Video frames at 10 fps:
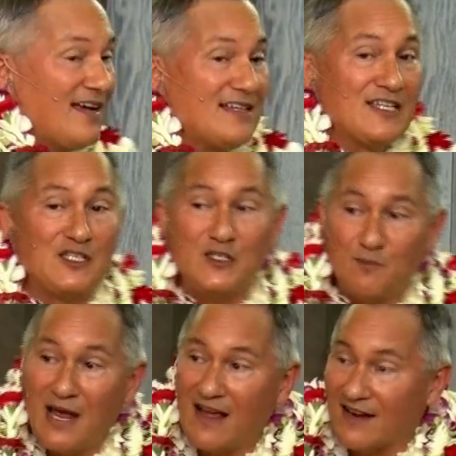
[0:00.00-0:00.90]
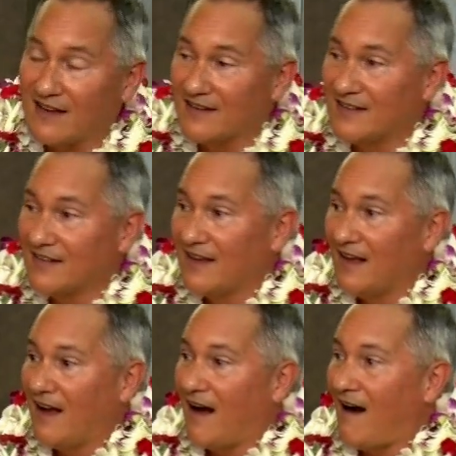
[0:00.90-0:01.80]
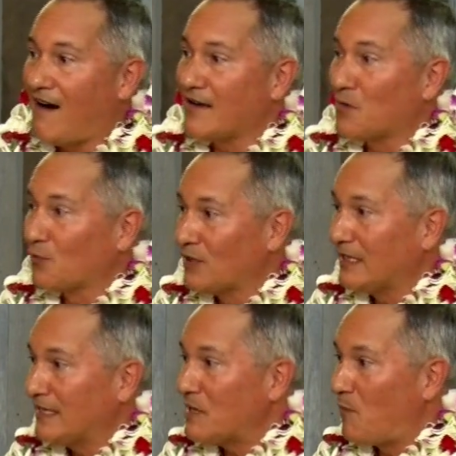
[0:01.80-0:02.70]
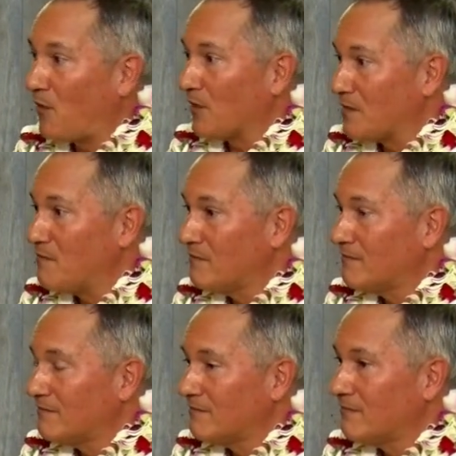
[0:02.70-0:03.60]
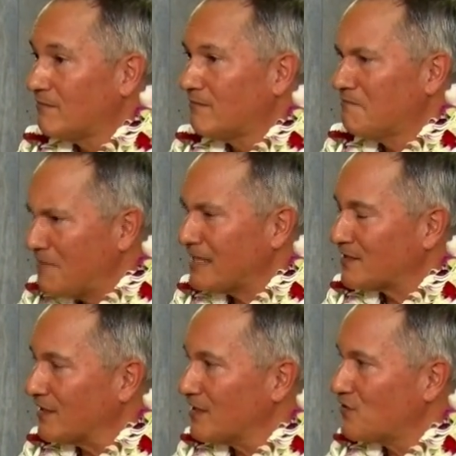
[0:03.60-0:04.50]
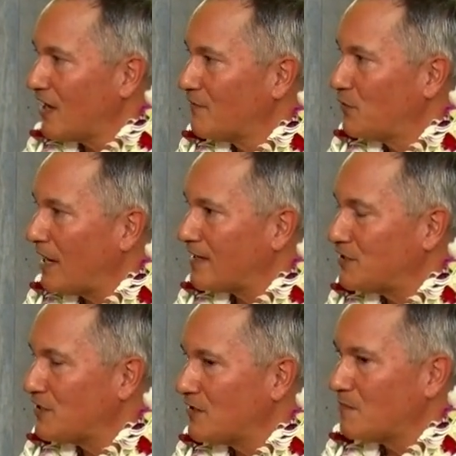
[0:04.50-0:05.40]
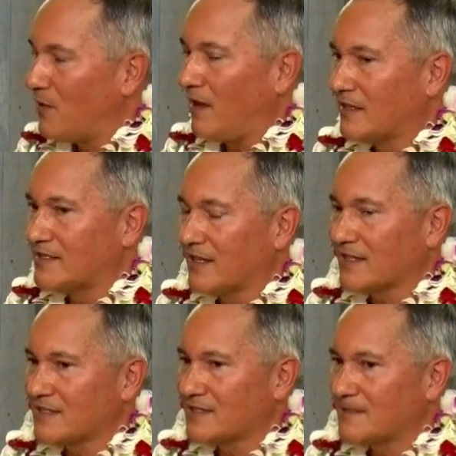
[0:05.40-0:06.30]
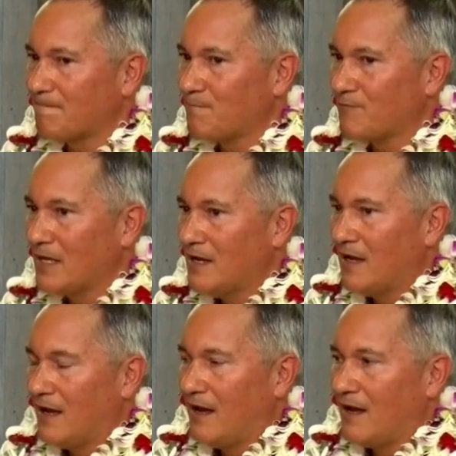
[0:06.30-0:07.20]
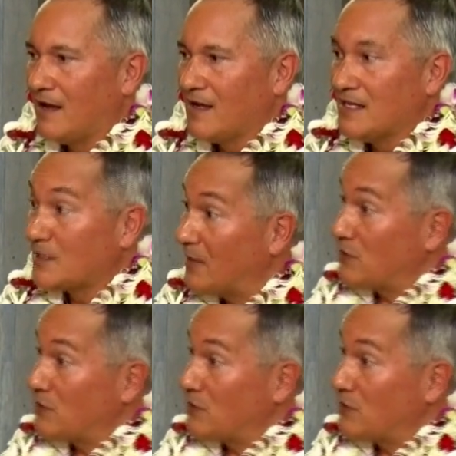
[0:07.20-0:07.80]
to spend on a really important message of gratitude in politics. So in